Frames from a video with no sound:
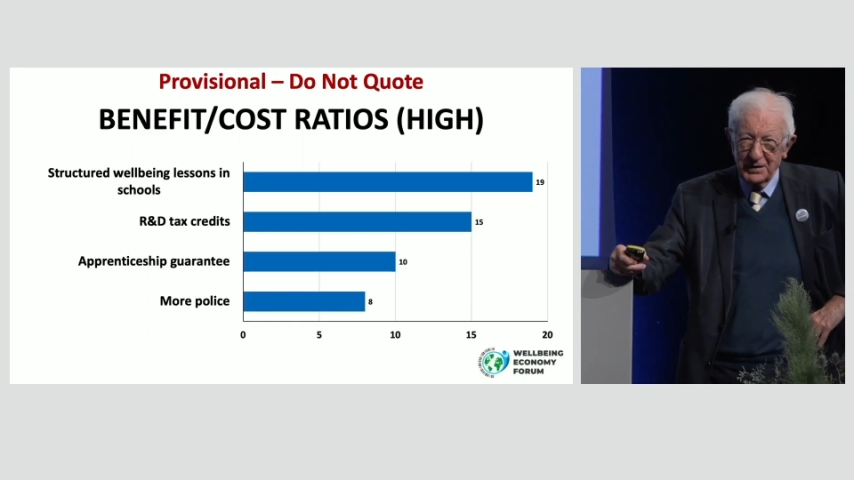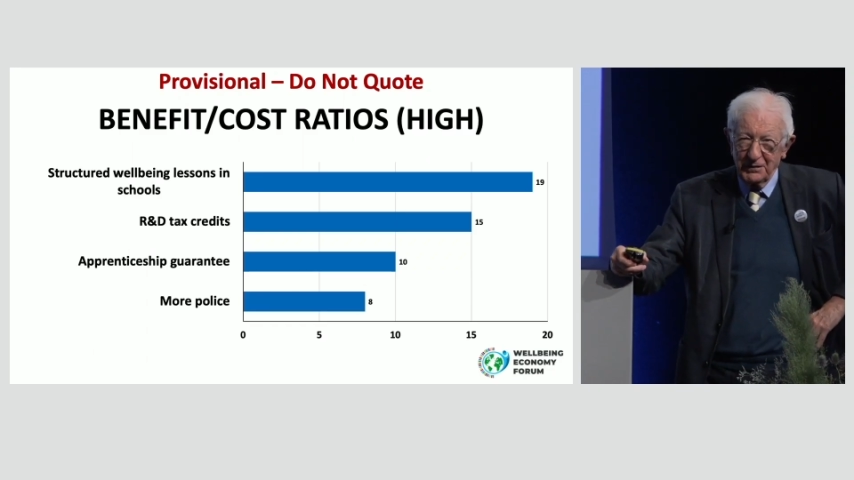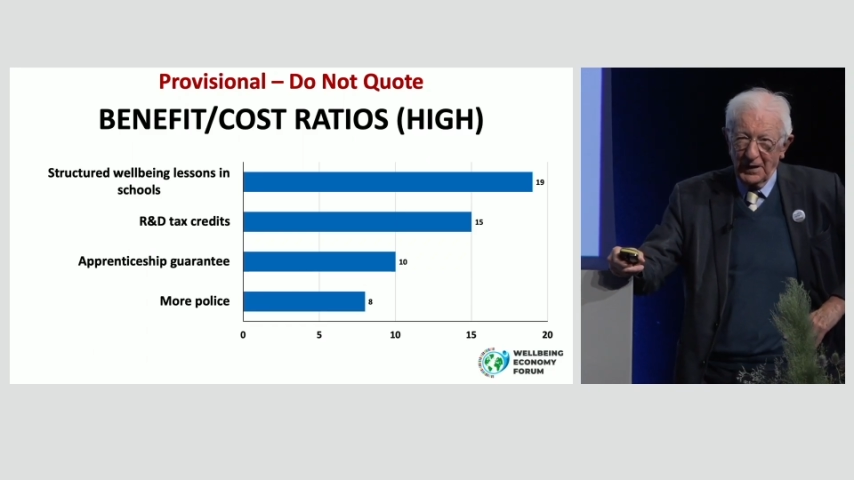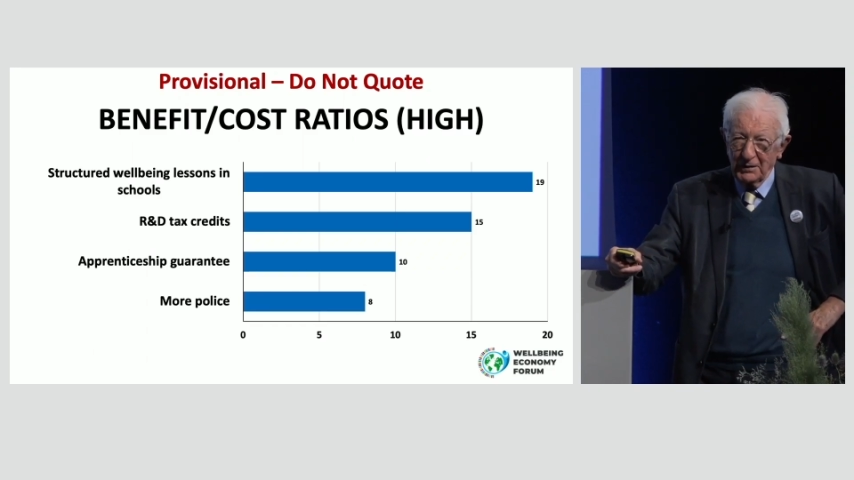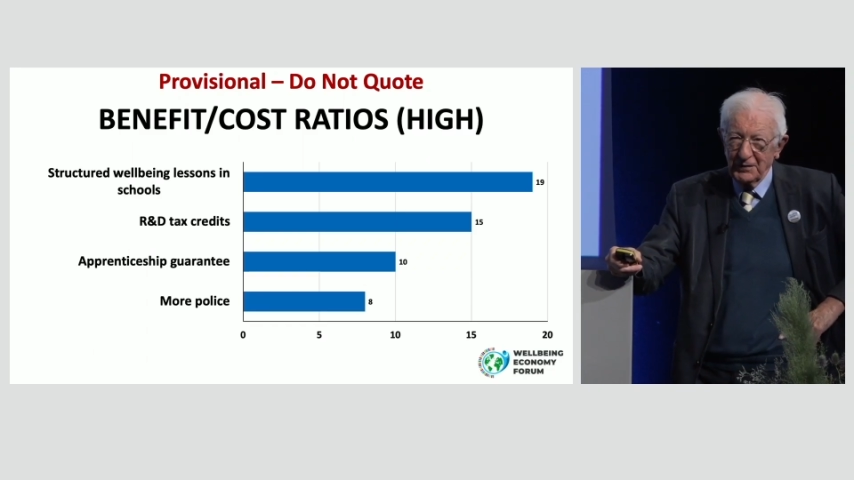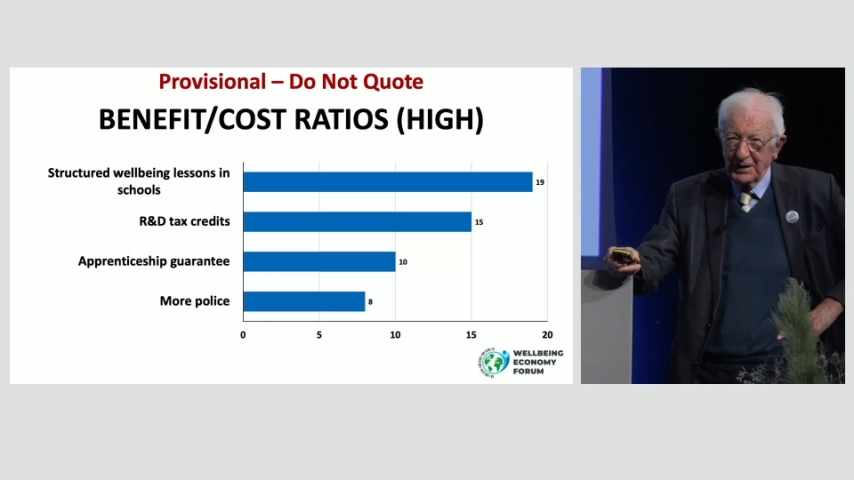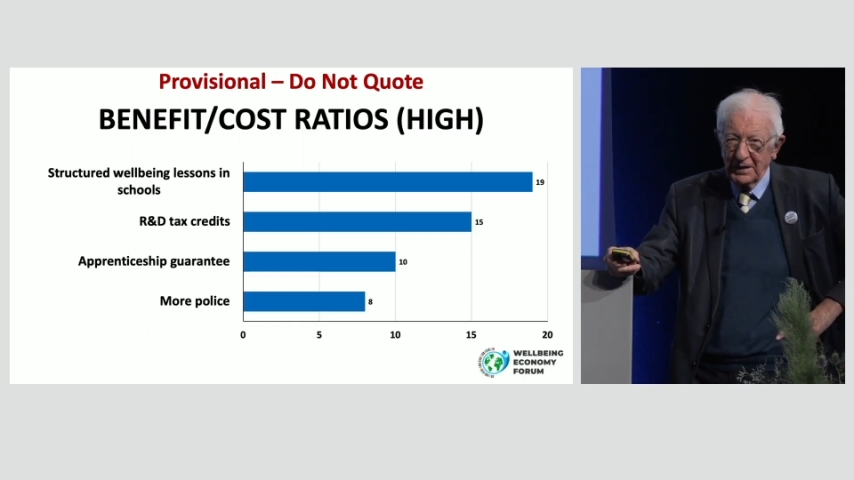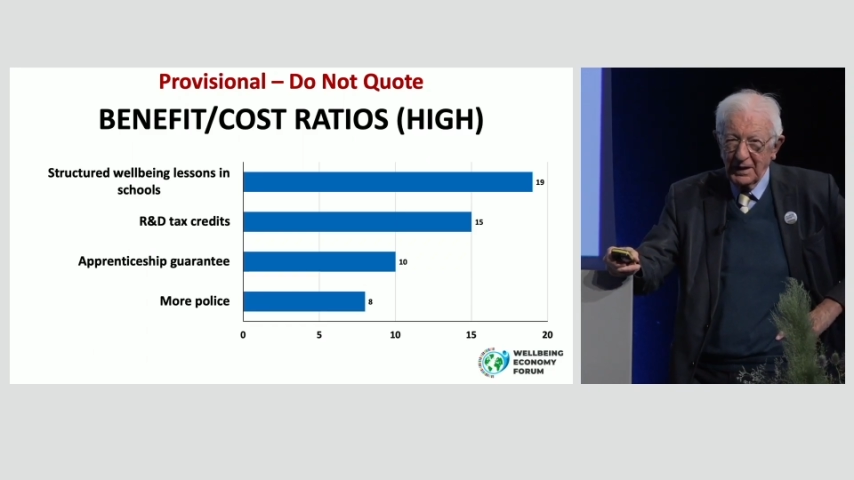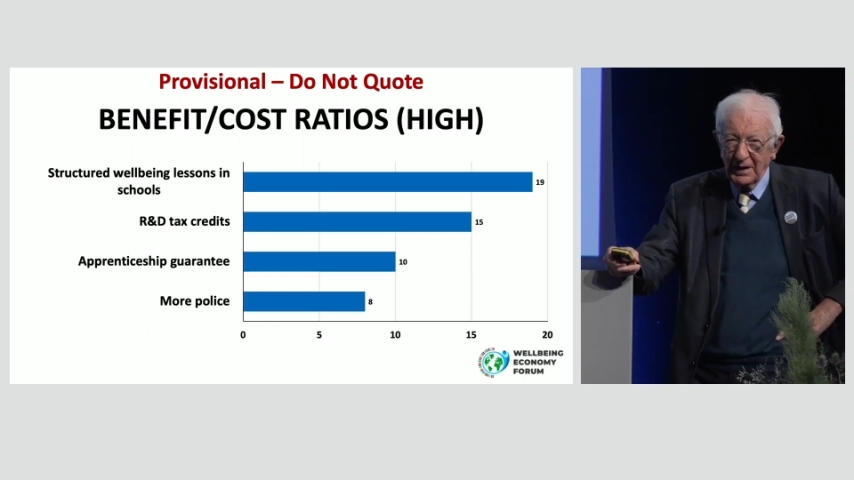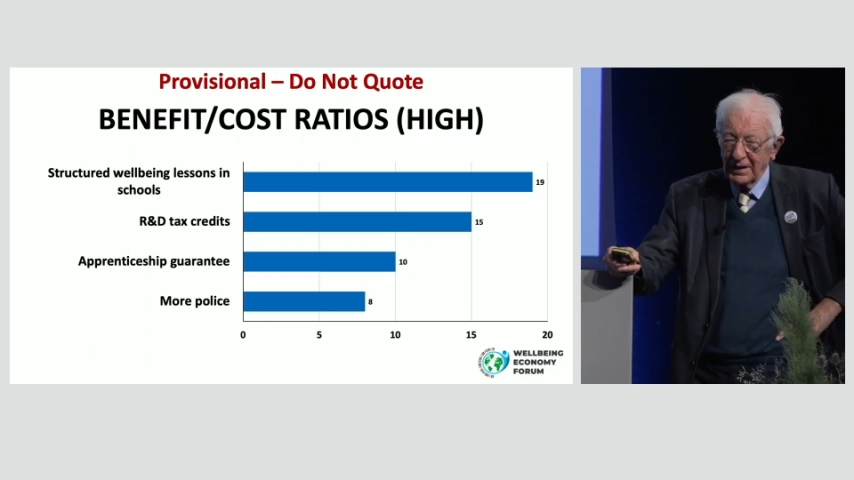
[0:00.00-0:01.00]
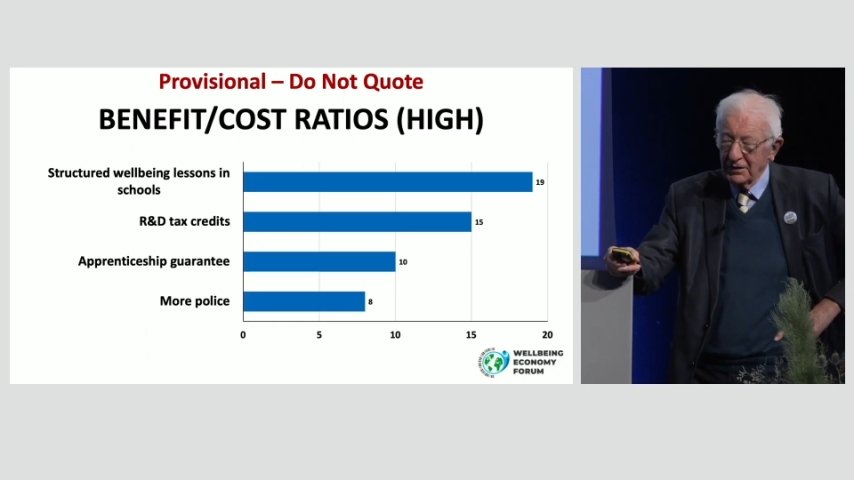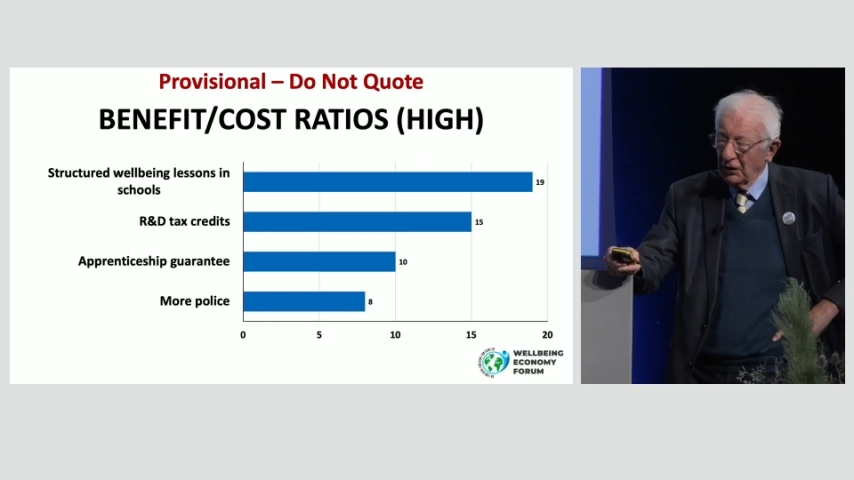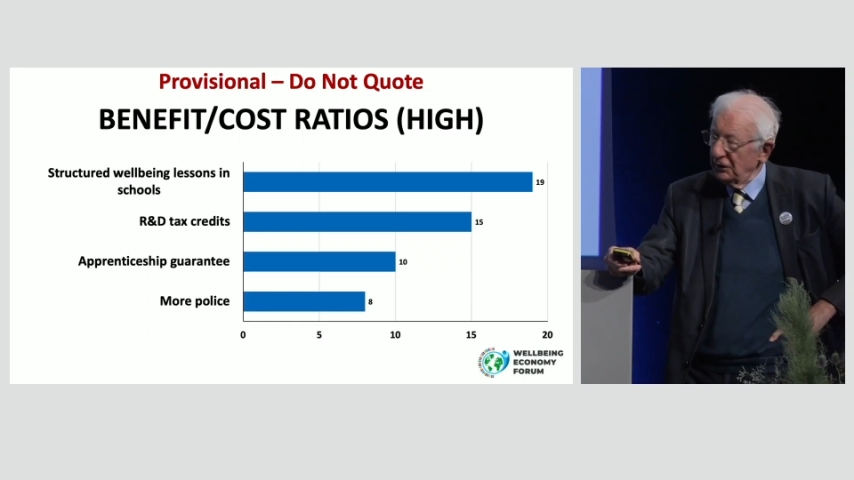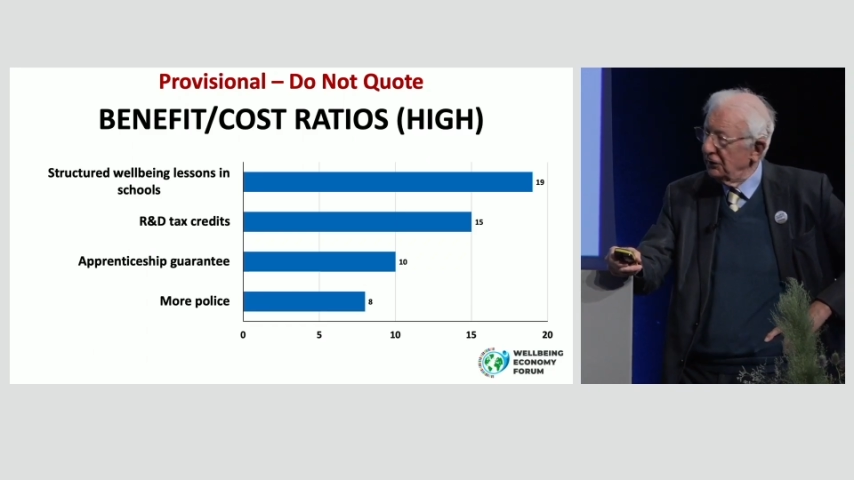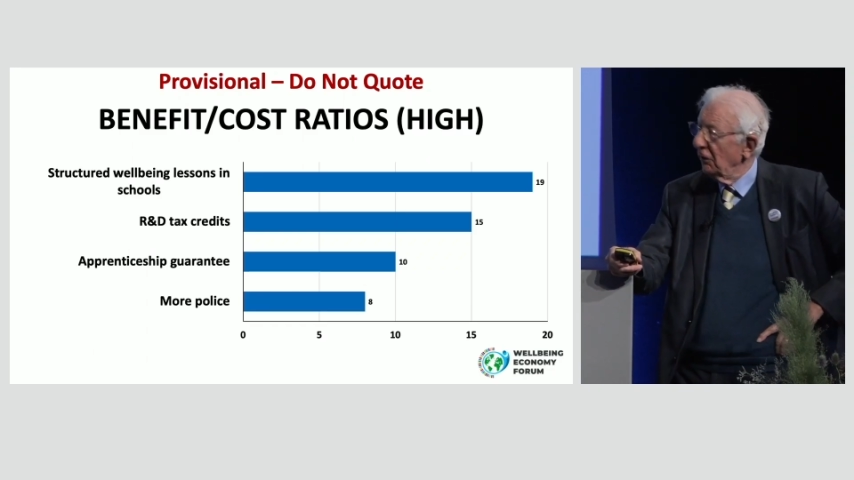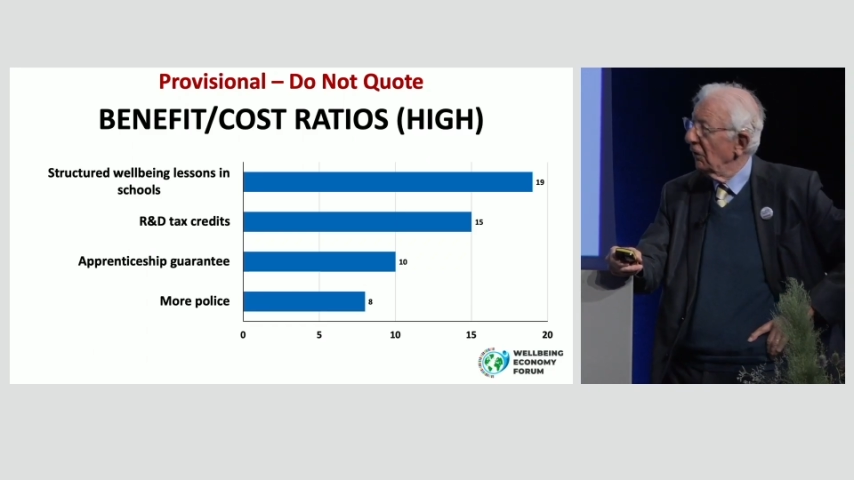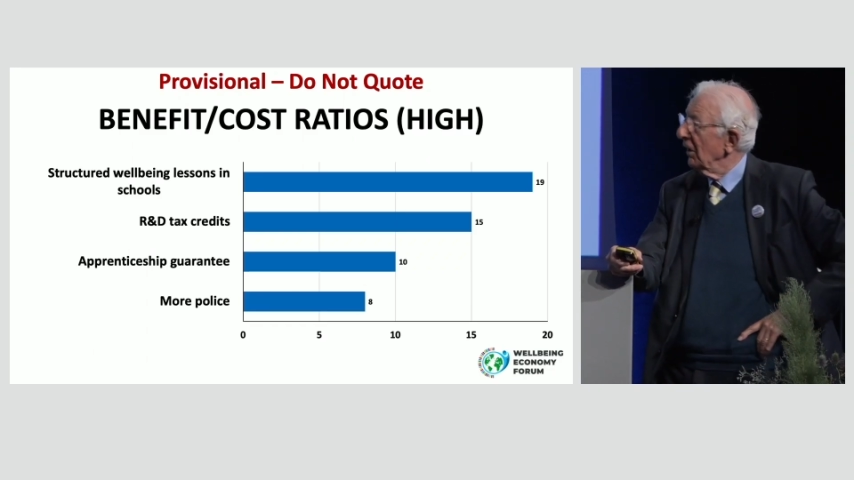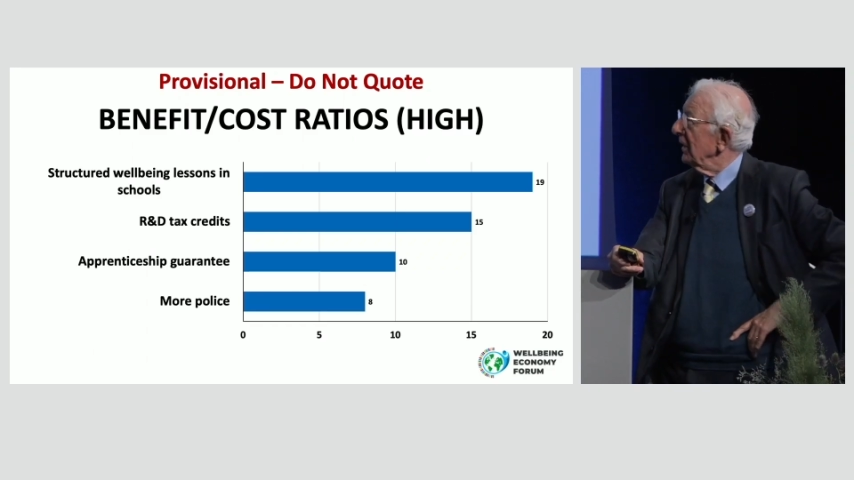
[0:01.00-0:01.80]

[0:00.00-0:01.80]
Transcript: development. Not at all.